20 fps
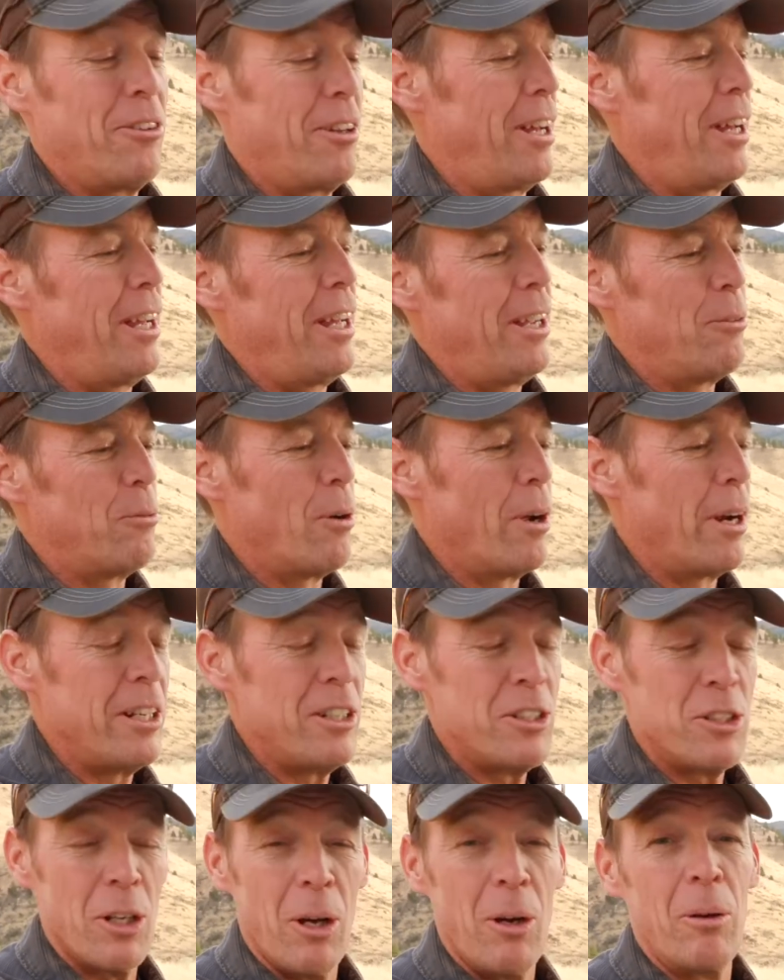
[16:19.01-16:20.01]
a running
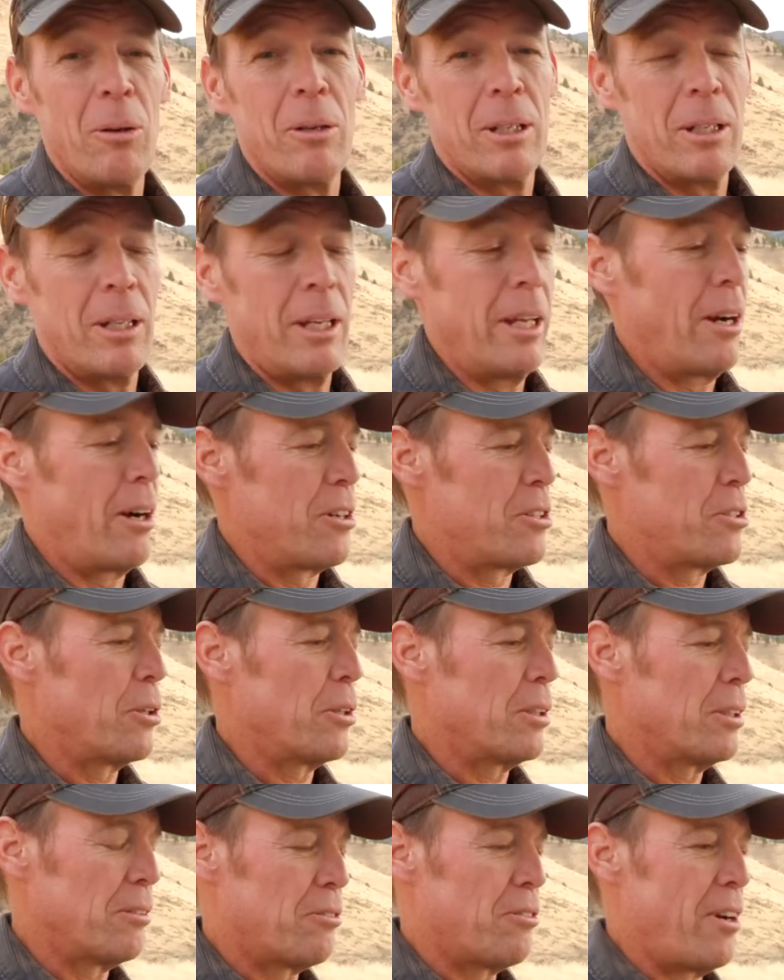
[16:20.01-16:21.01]
joke in our
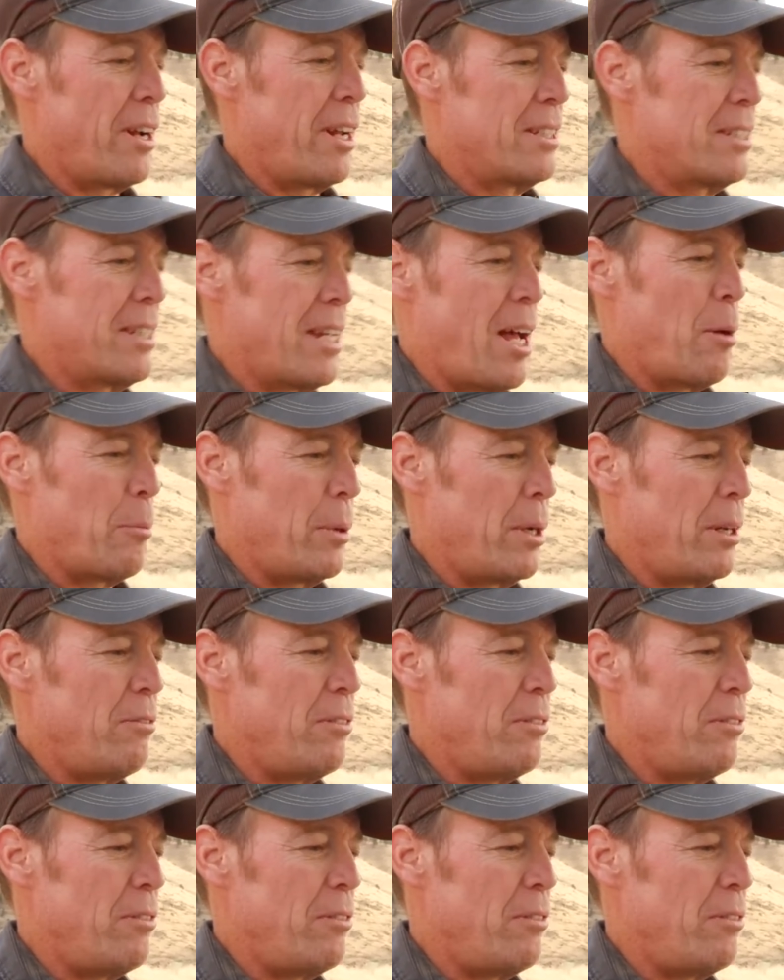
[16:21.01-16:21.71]
circle of friends how many